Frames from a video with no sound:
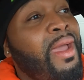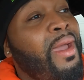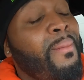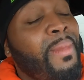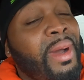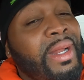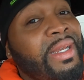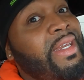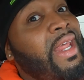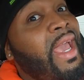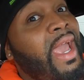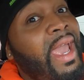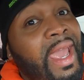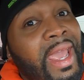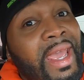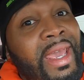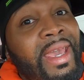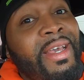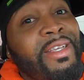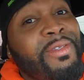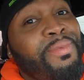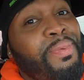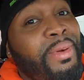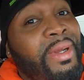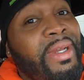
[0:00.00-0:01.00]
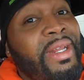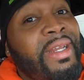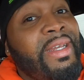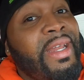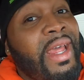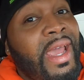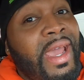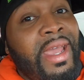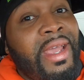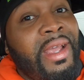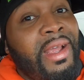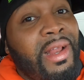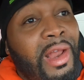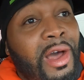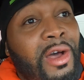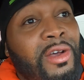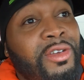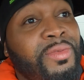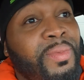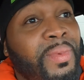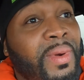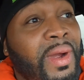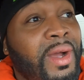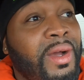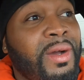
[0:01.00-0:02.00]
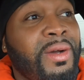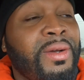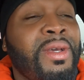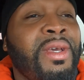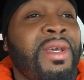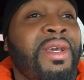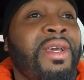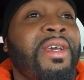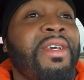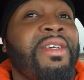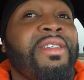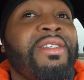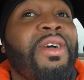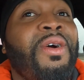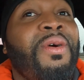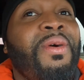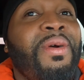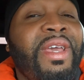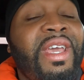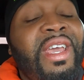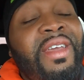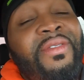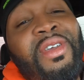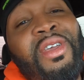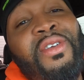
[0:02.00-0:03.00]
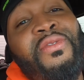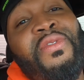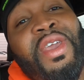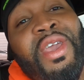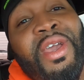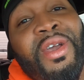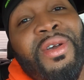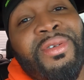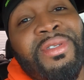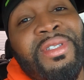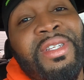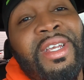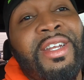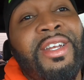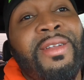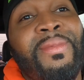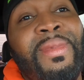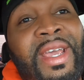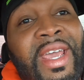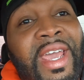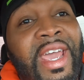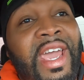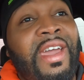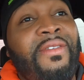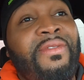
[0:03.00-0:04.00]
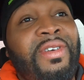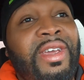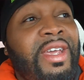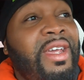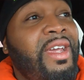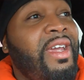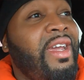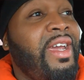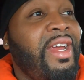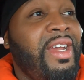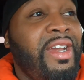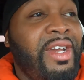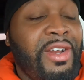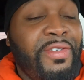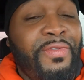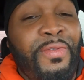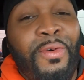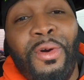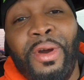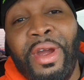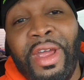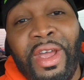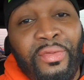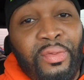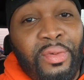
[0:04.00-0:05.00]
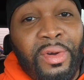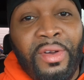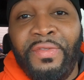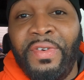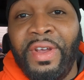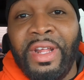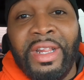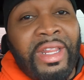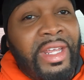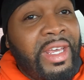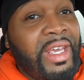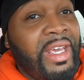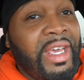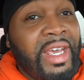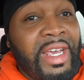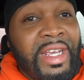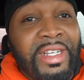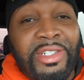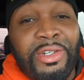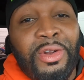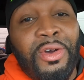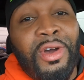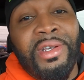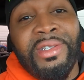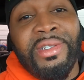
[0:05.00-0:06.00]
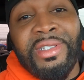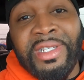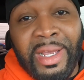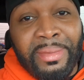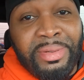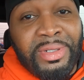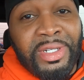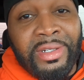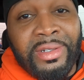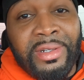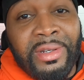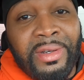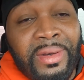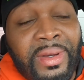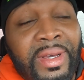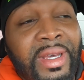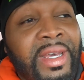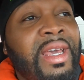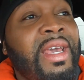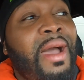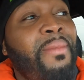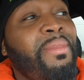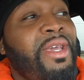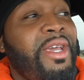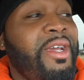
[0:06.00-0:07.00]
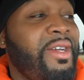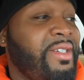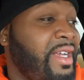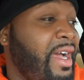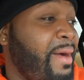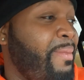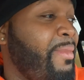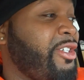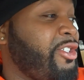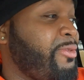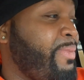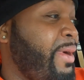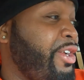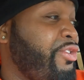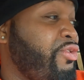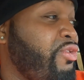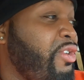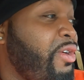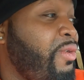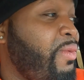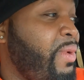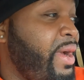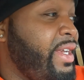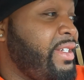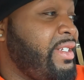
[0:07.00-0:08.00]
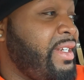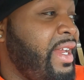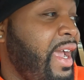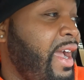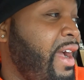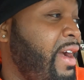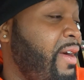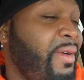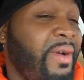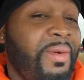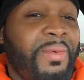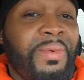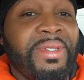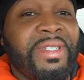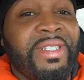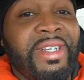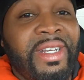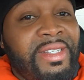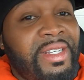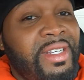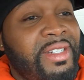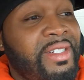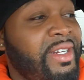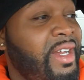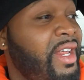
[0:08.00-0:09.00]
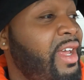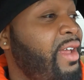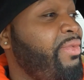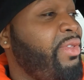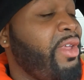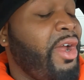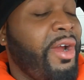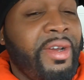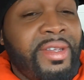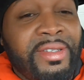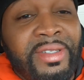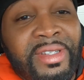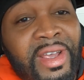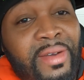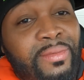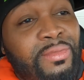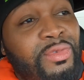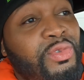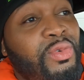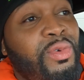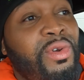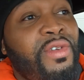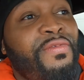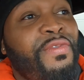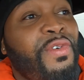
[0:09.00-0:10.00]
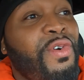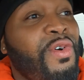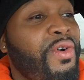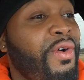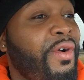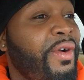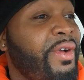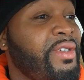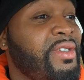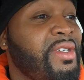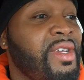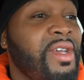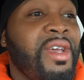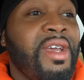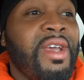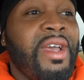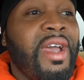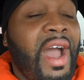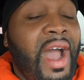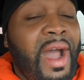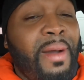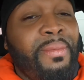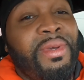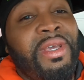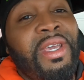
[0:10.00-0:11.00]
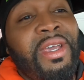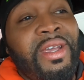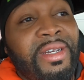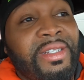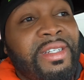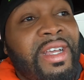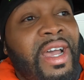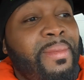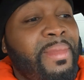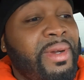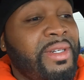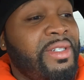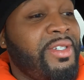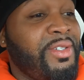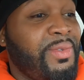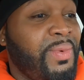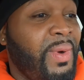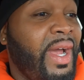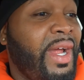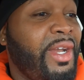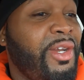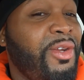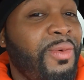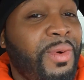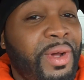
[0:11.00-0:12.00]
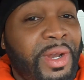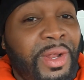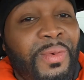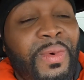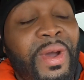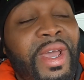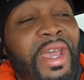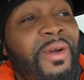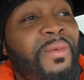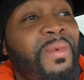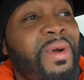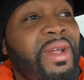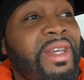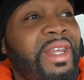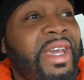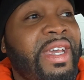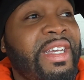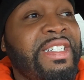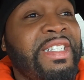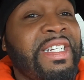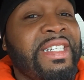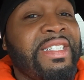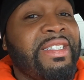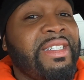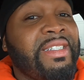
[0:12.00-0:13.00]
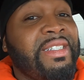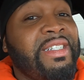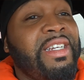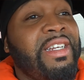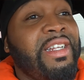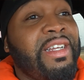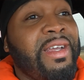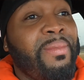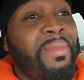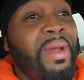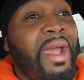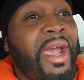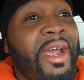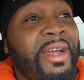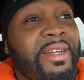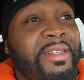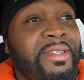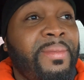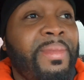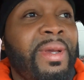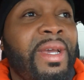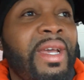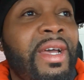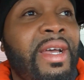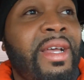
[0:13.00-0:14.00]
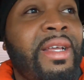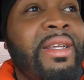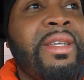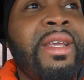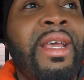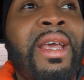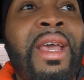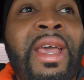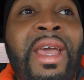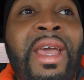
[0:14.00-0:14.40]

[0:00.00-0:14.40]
But dang, it's pretty dang close, bro. So EV vehicles tend to be heavy, and the Ford F150 is no exception to it. I'm curious how much my truck weighs now. 6-inch lift, 37/24s. I'm curious how much this weighs. I do want to weigh it one day just to see the comparison, because